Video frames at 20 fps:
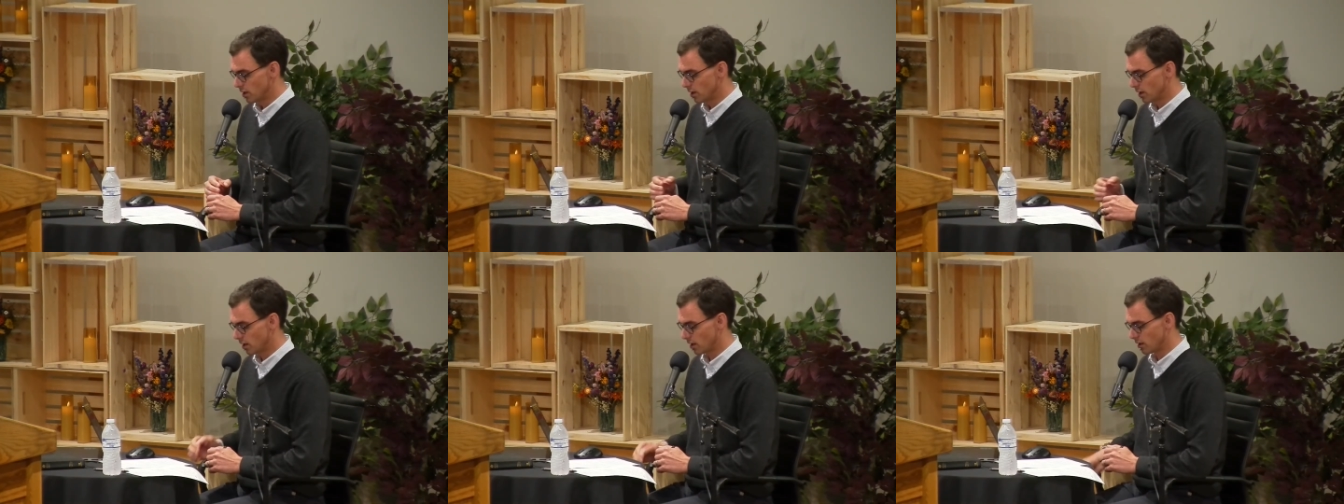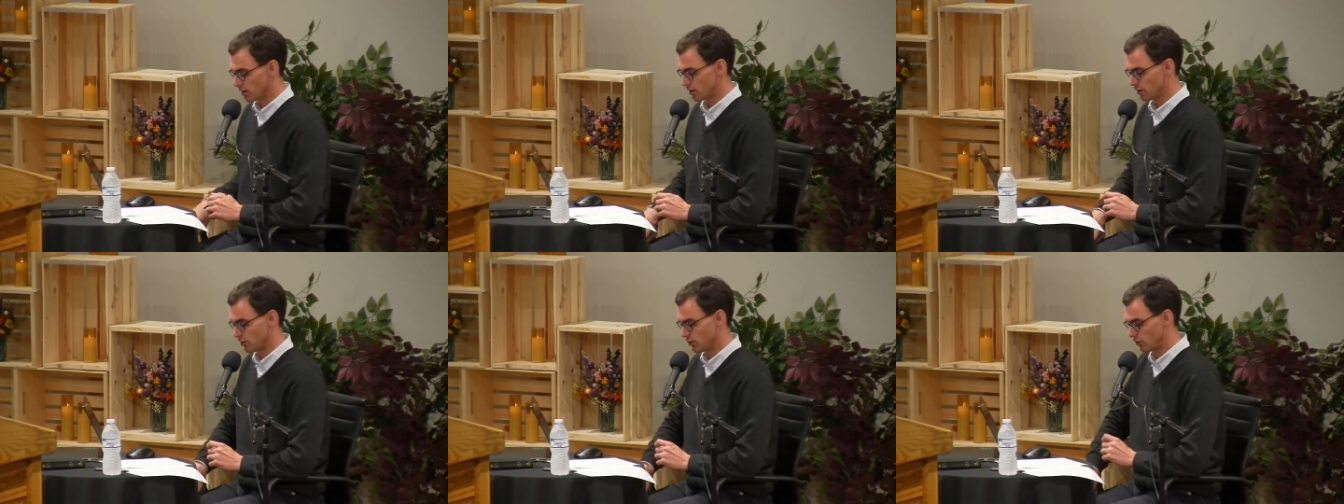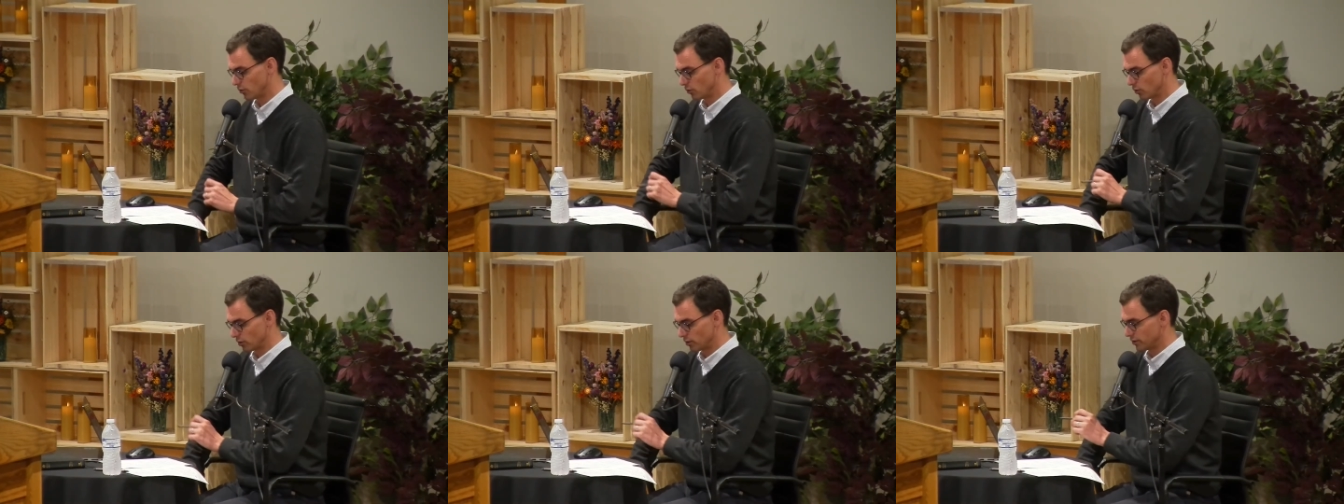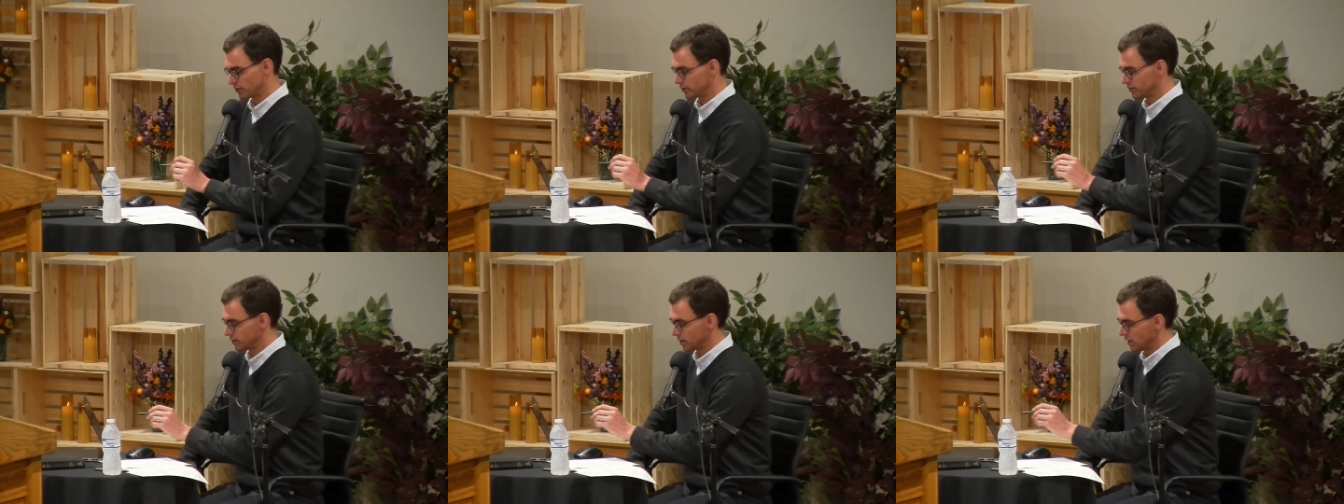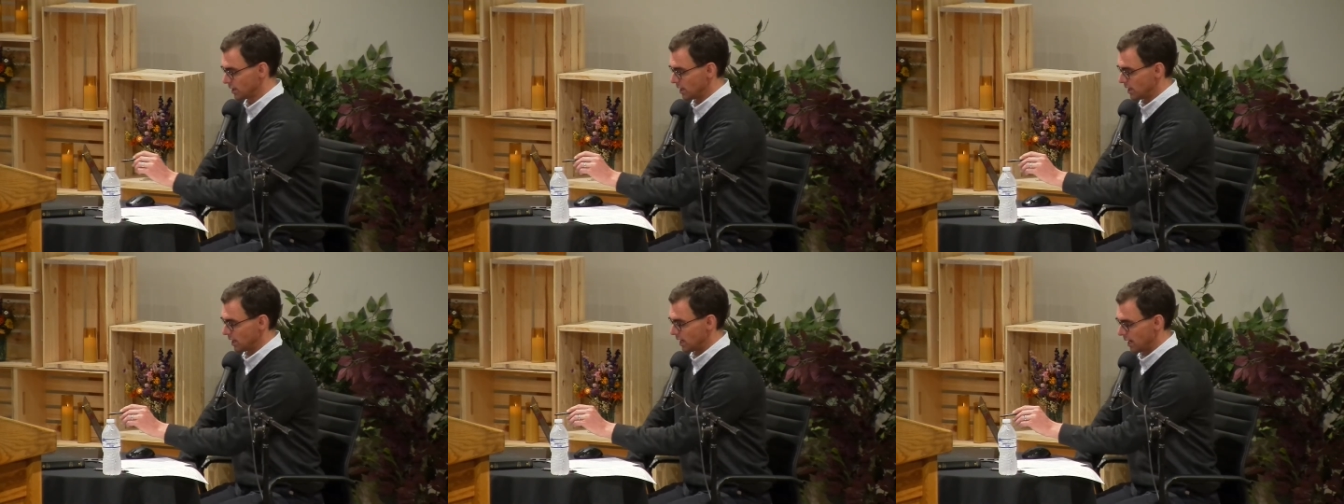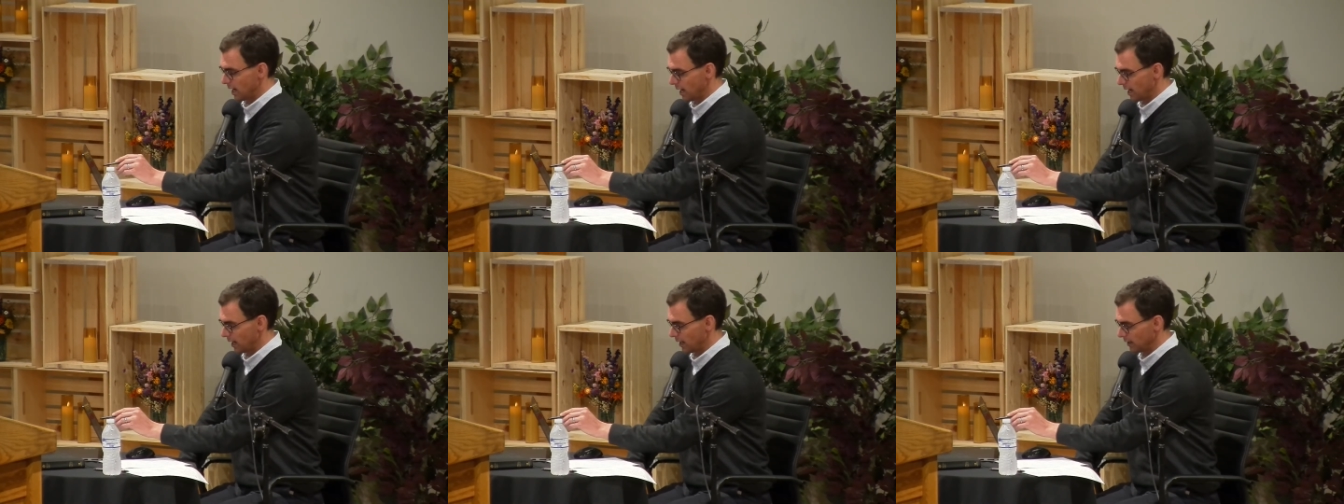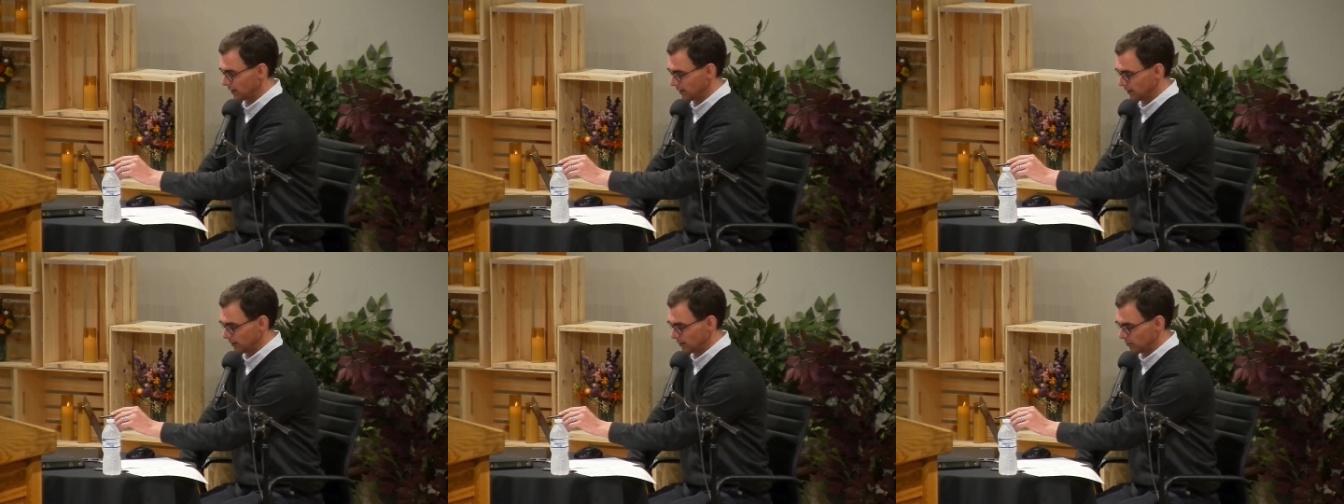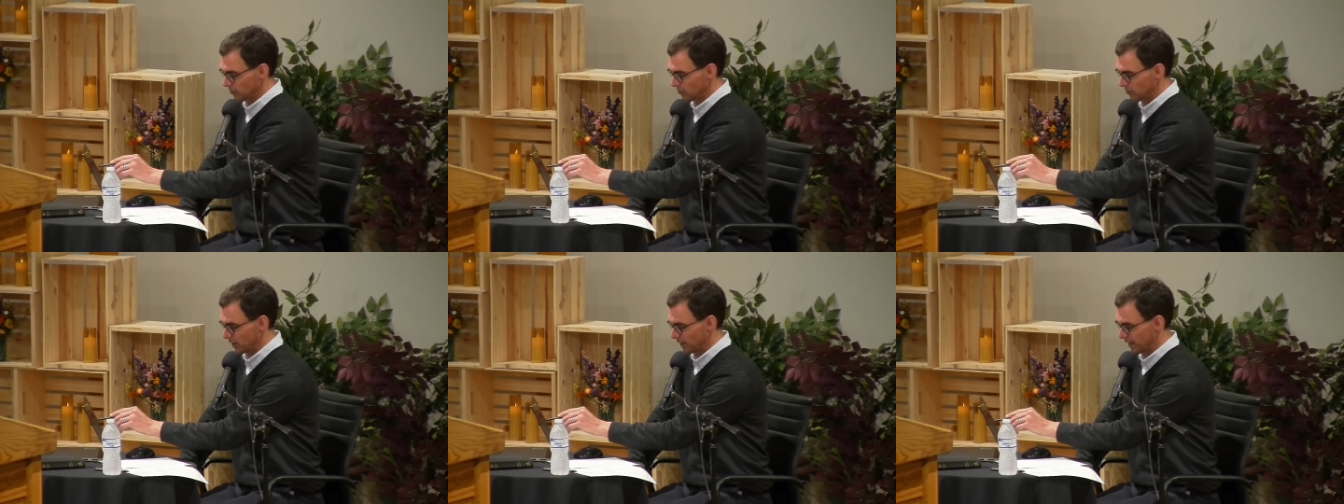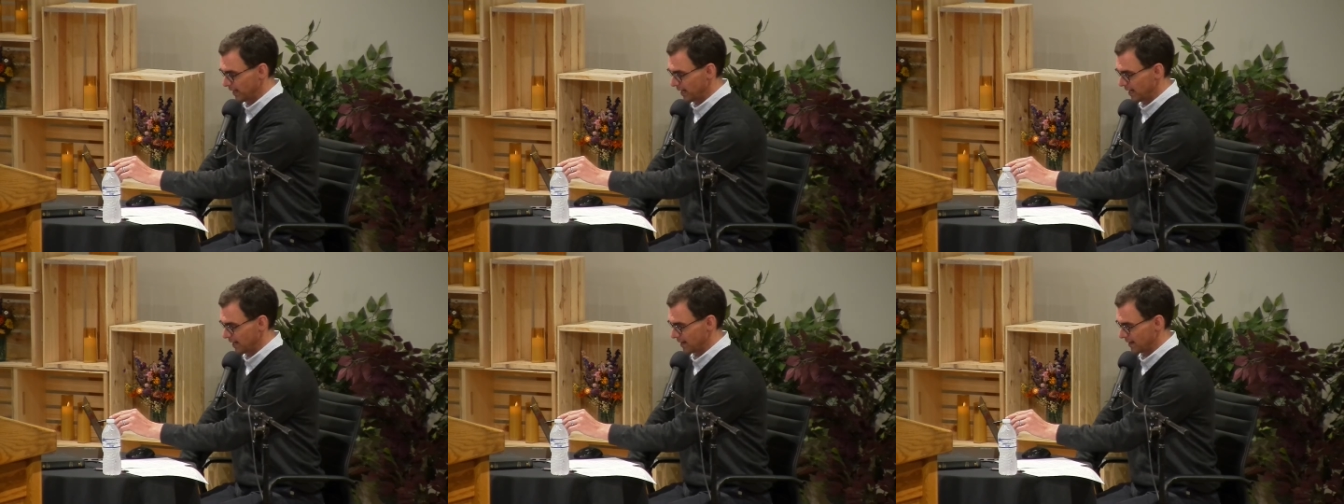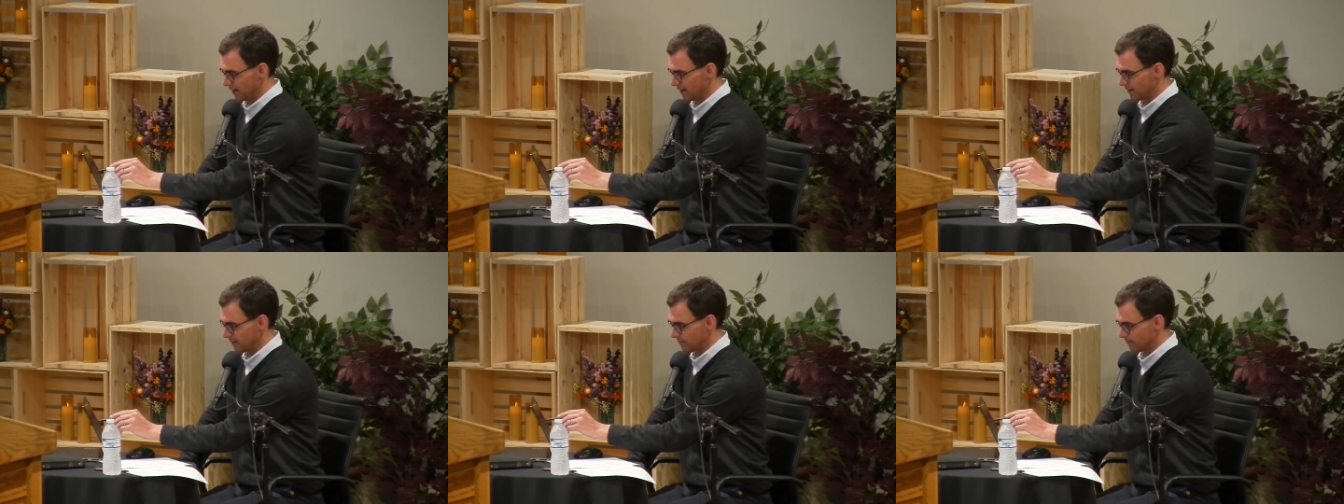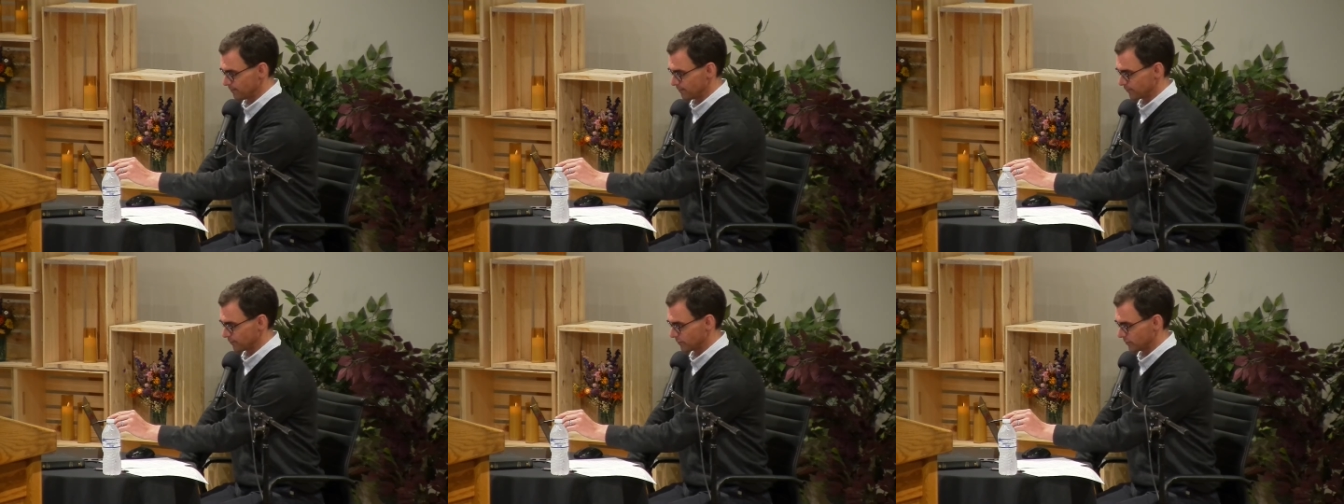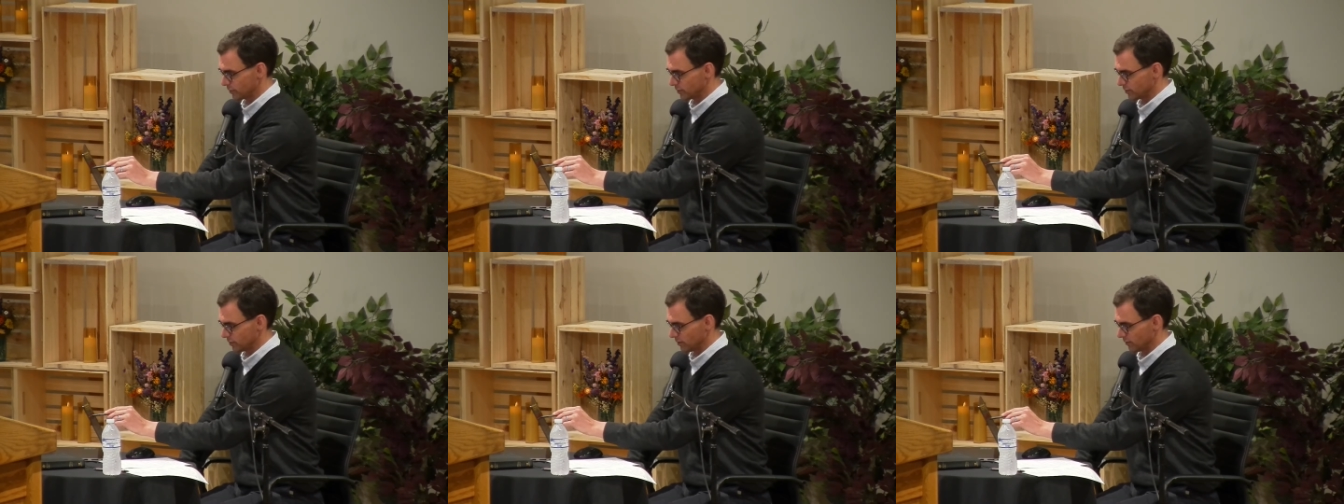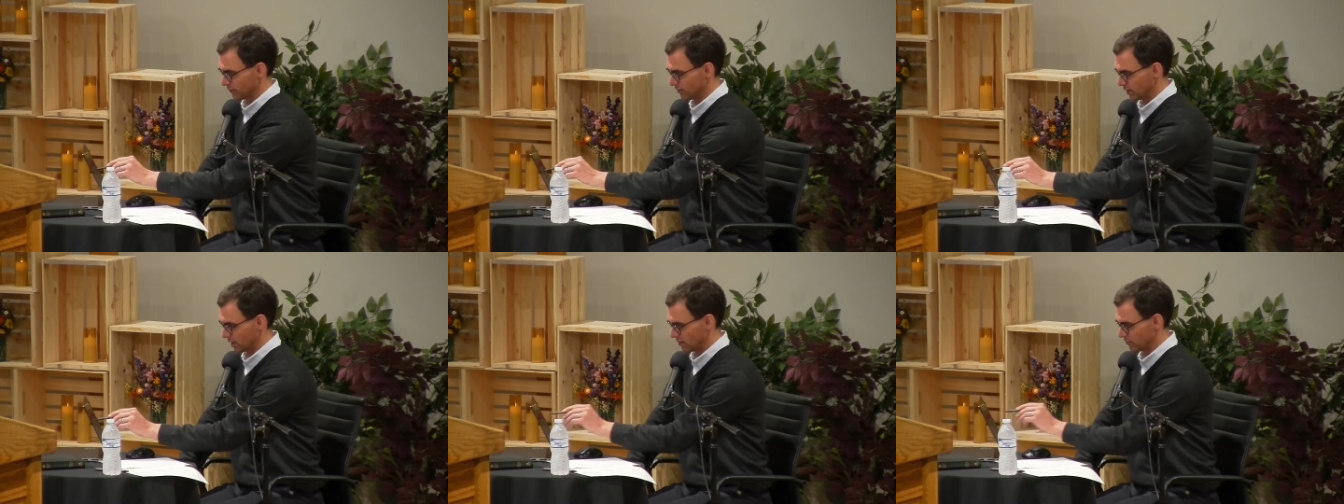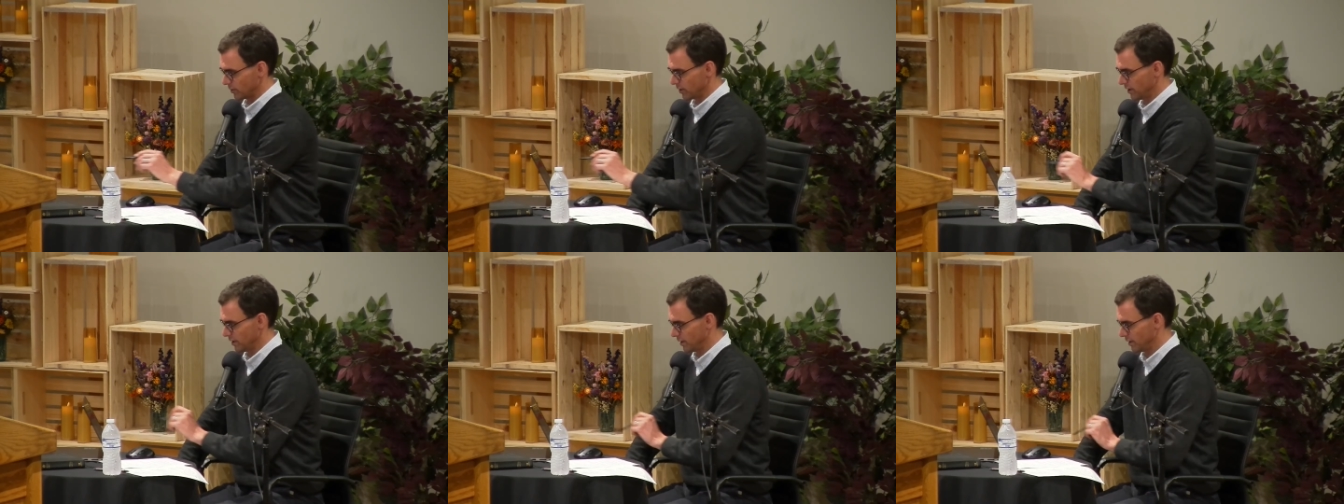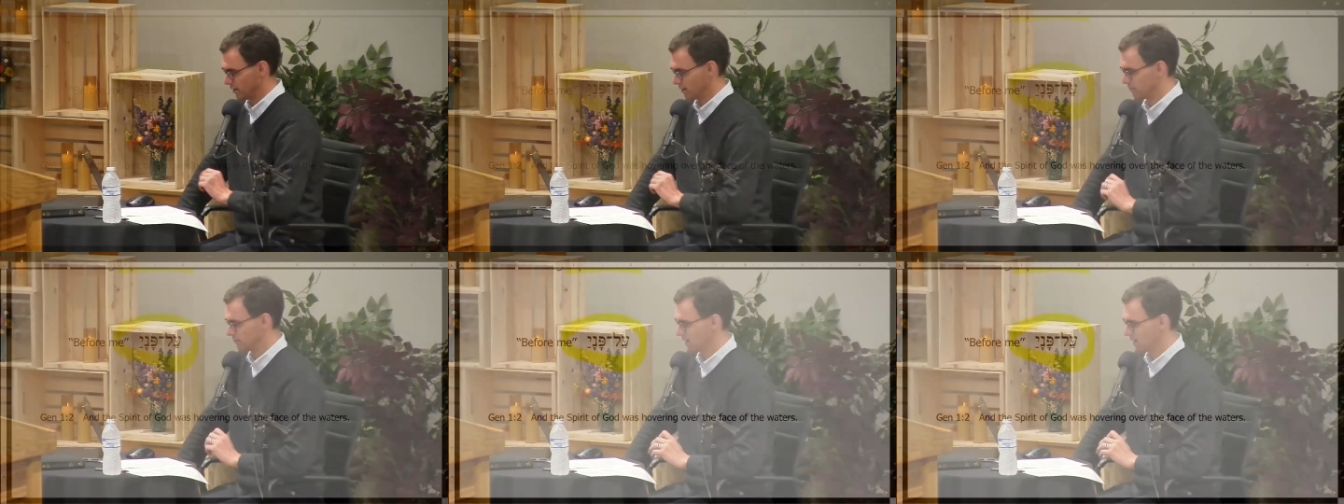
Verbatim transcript: are the words Al Panai. So I've got them right here.